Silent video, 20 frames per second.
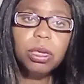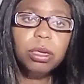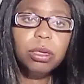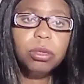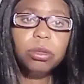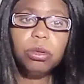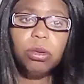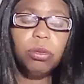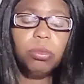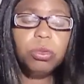
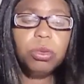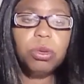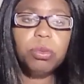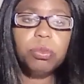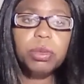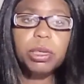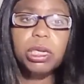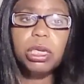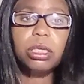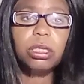no more
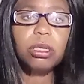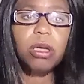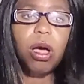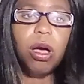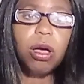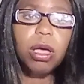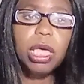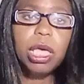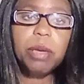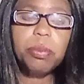because God
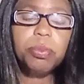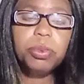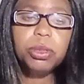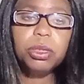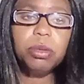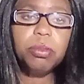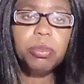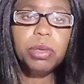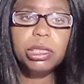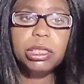had put
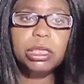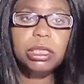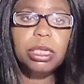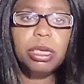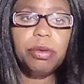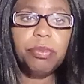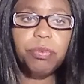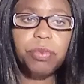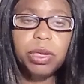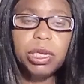them under
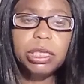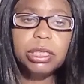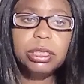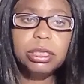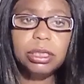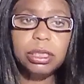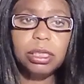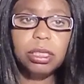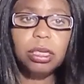that Red Sea.